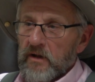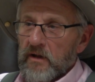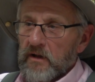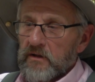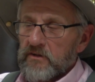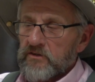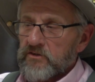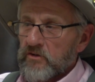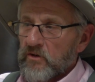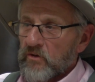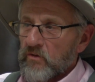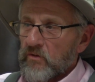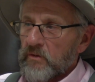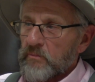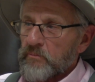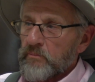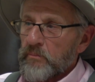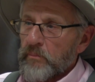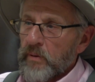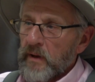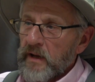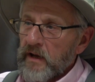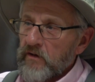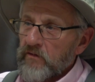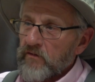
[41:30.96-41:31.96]
So the
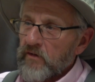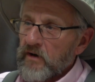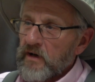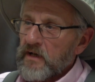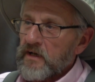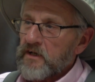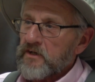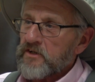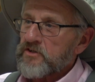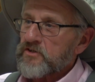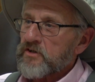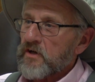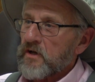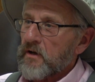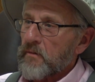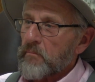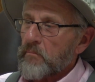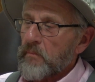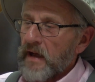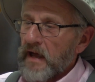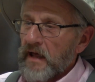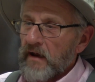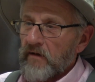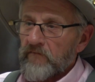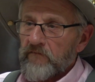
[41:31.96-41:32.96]
Pea Ridge
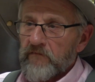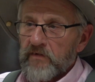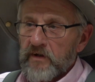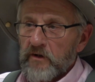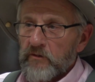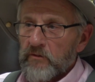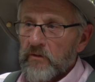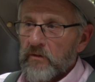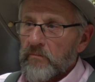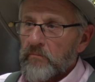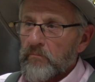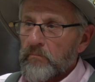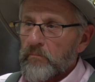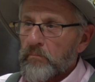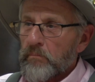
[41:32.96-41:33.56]
Battlefield